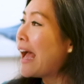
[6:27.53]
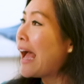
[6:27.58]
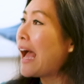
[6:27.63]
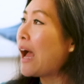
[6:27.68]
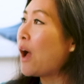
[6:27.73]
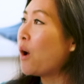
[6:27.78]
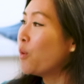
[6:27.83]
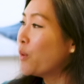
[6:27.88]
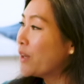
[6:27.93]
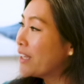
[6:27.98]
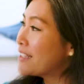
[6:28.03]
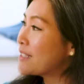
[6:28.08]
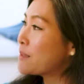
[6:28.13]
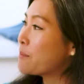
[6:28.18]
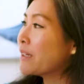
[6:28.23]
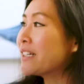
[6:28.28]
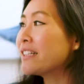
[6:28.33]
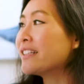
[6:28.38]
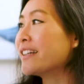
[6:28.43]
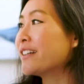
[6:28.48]
How is
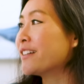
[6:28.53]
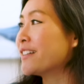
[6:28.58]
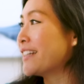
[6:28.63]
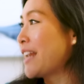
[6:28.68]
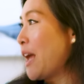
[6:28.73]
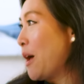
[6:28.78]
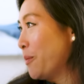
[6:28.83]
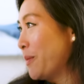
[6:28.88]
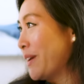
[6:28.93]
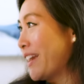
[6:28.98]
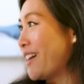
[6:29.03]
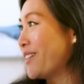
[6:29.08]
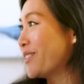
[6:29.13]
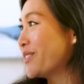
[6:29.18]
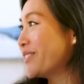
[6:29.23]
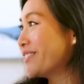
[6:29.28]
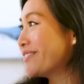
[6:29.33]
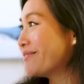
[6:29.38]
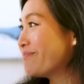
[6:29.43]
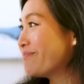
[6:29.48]
McLaren helping out?